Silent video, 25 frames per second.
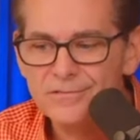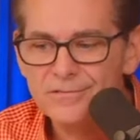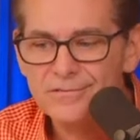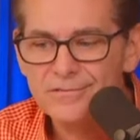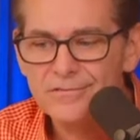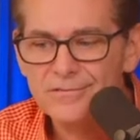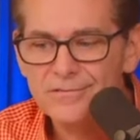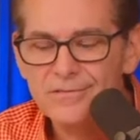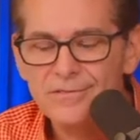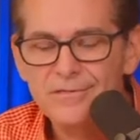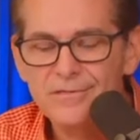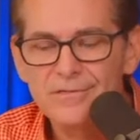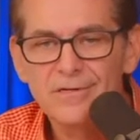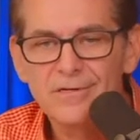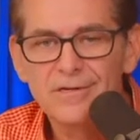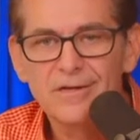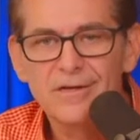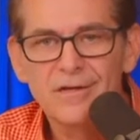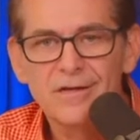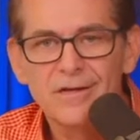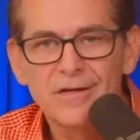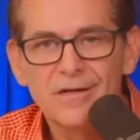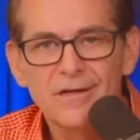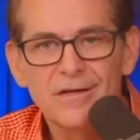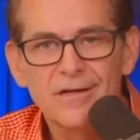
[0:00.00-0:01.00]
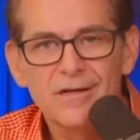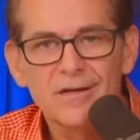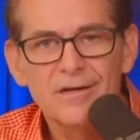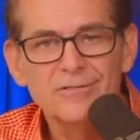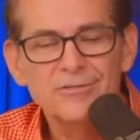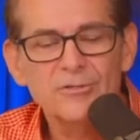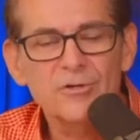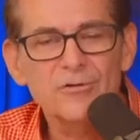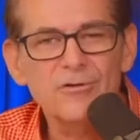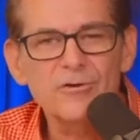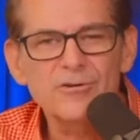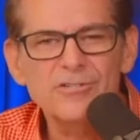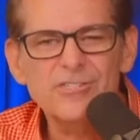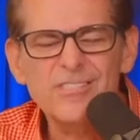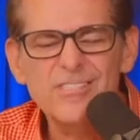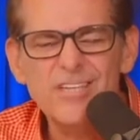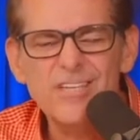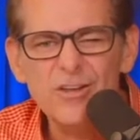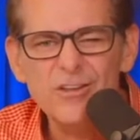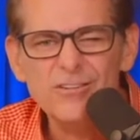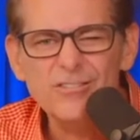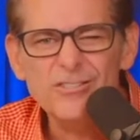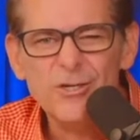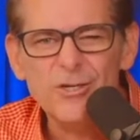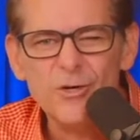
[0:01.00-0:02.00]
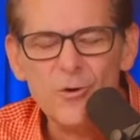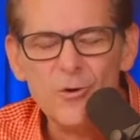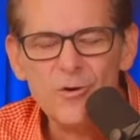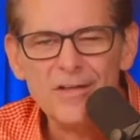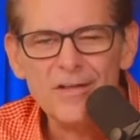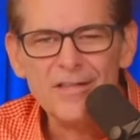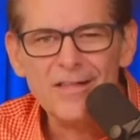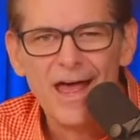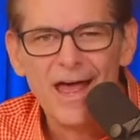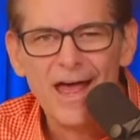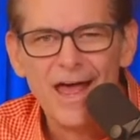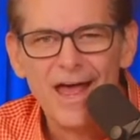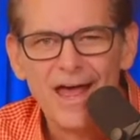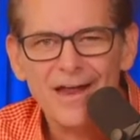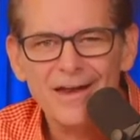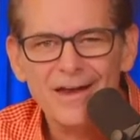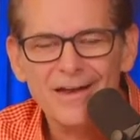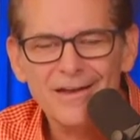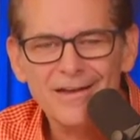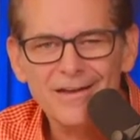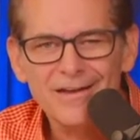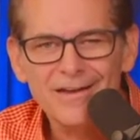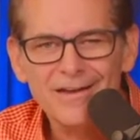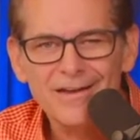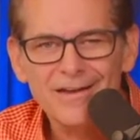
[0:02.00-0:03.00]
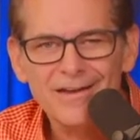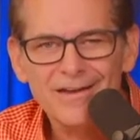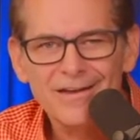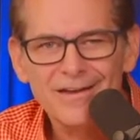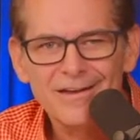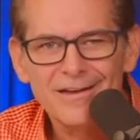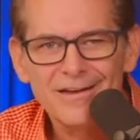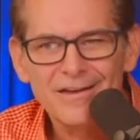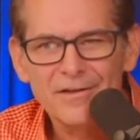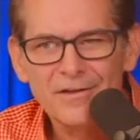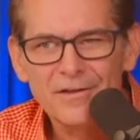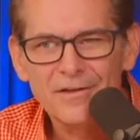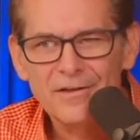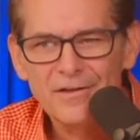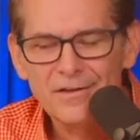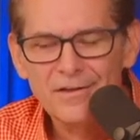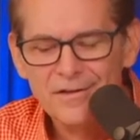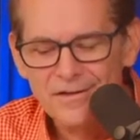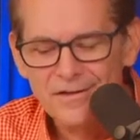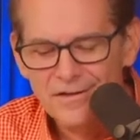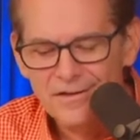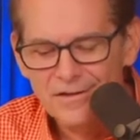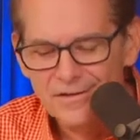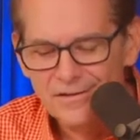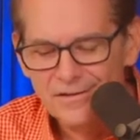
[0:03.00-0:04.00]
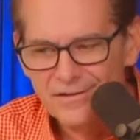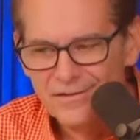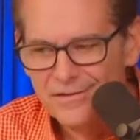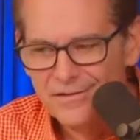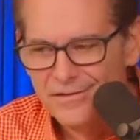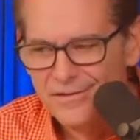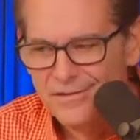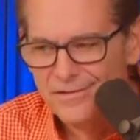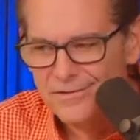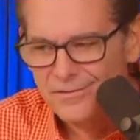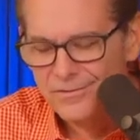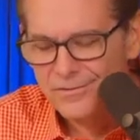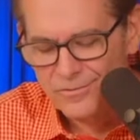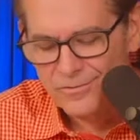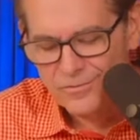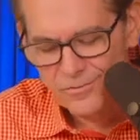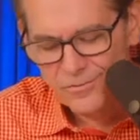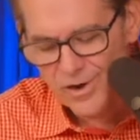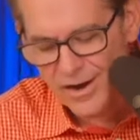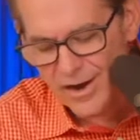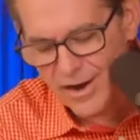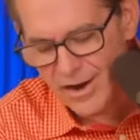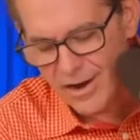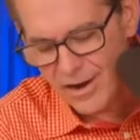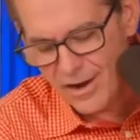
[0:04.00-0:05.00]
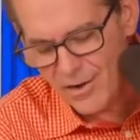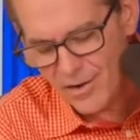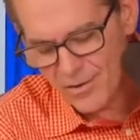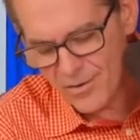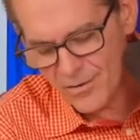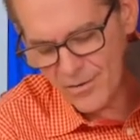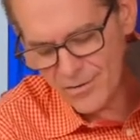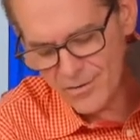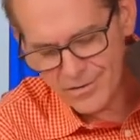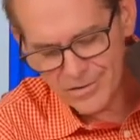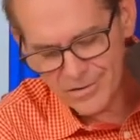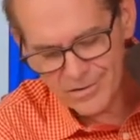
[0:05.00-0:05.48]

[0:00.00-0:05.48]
wow. So they're still doing that. How far we've come. Wow.